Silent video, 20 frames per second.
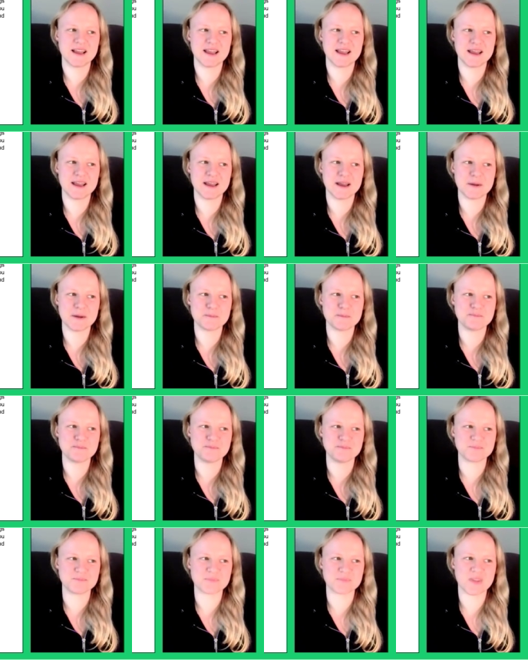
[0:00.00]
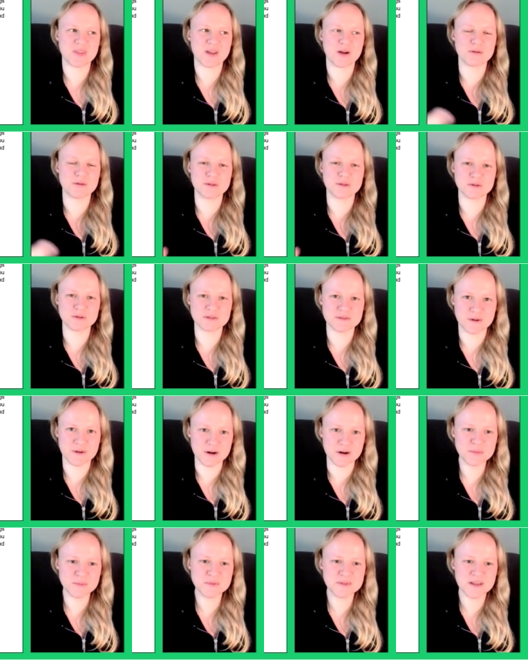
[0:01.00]
um, of those
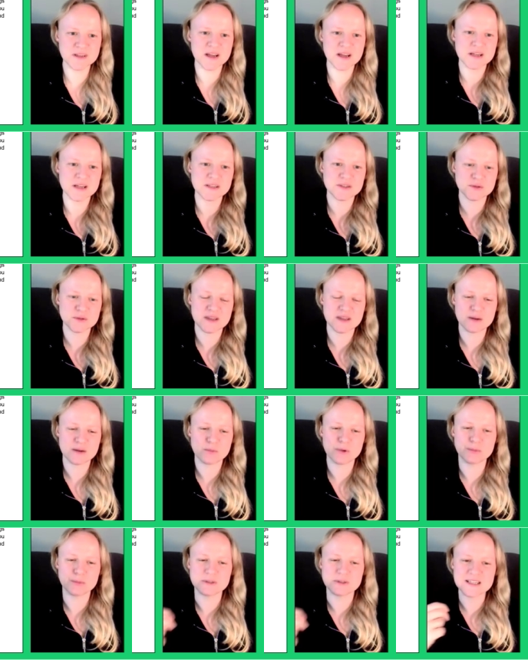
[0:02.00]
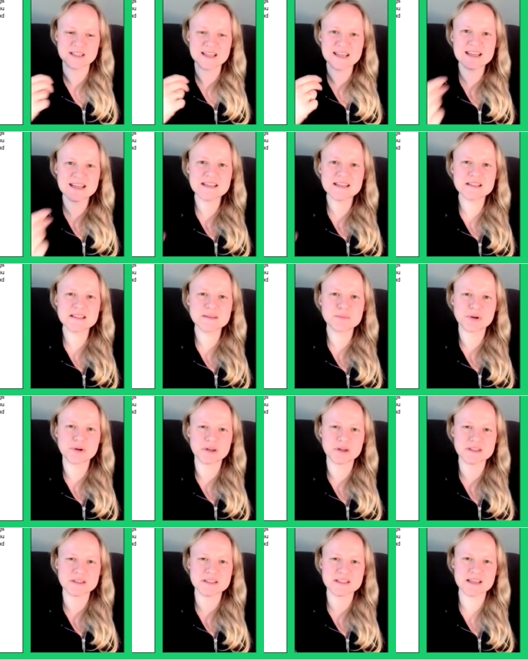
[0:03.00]
verbs so that we would ease the
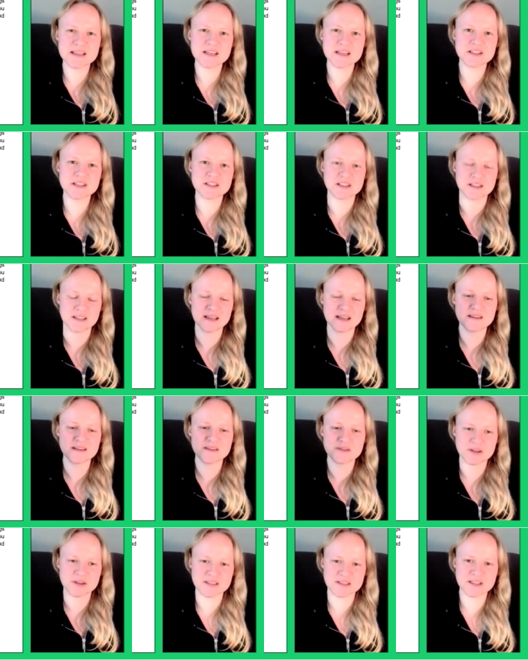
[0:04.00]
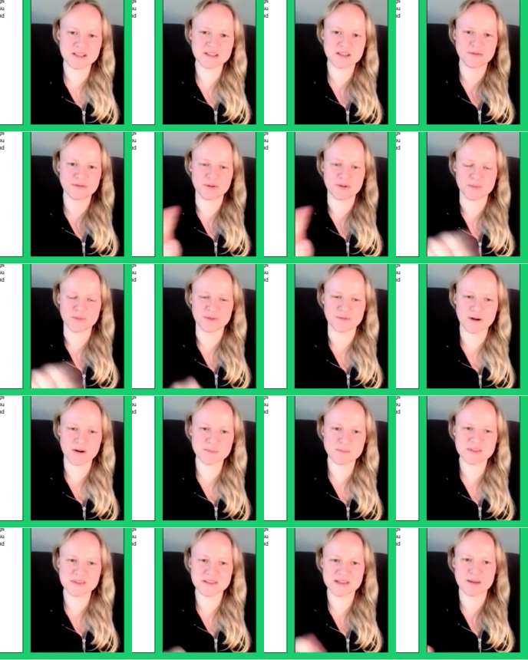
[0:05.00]
pronunciation, yeah, the transition from the
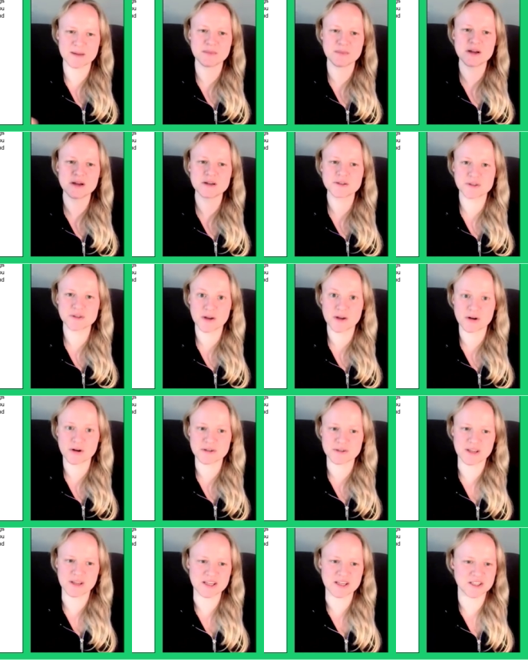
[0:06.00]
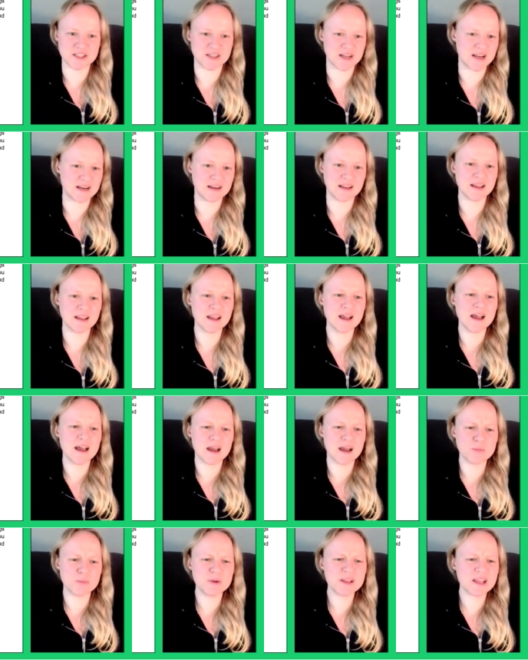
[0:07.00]
verb stem to the conjugation ending.
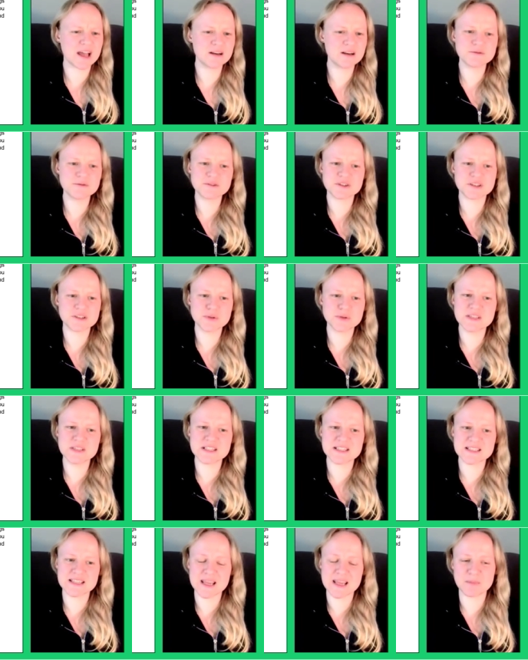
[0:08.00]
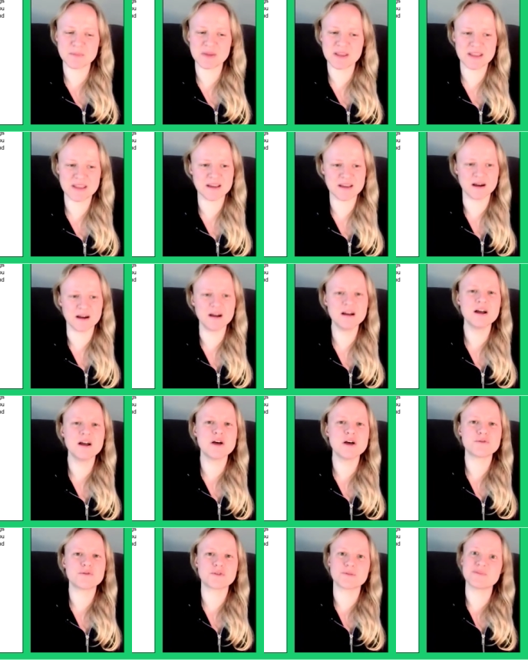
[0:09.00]
And we kind of just do the same here
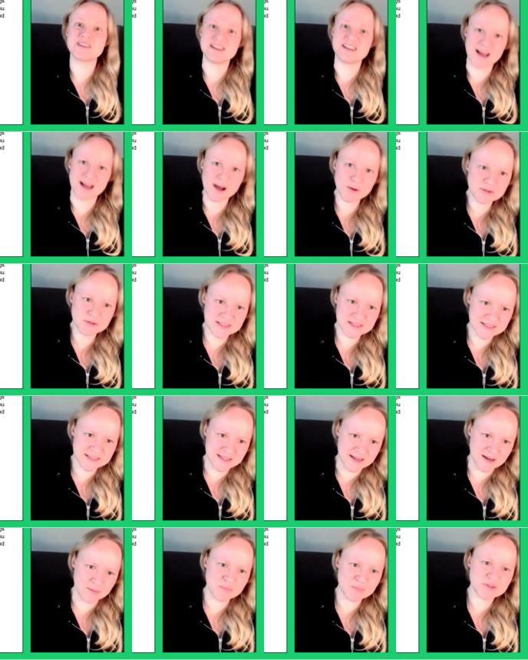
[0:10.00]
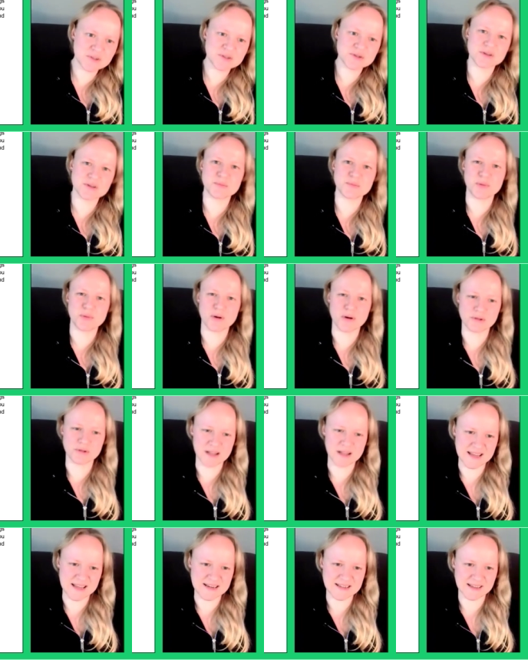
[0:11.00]
from the noun stem to the
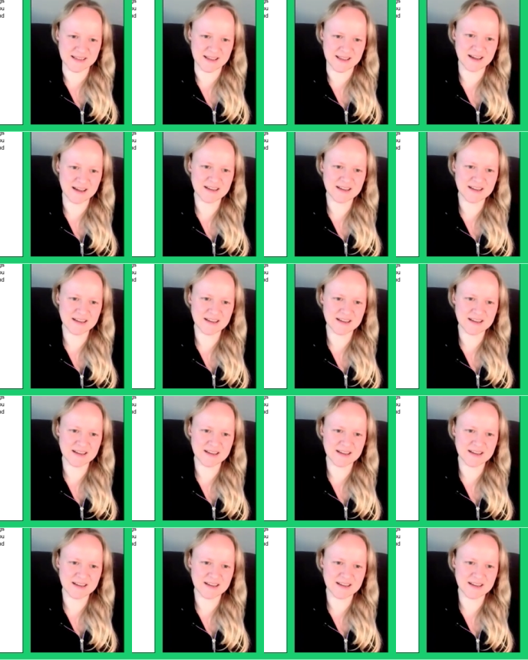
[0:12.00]
plural ending,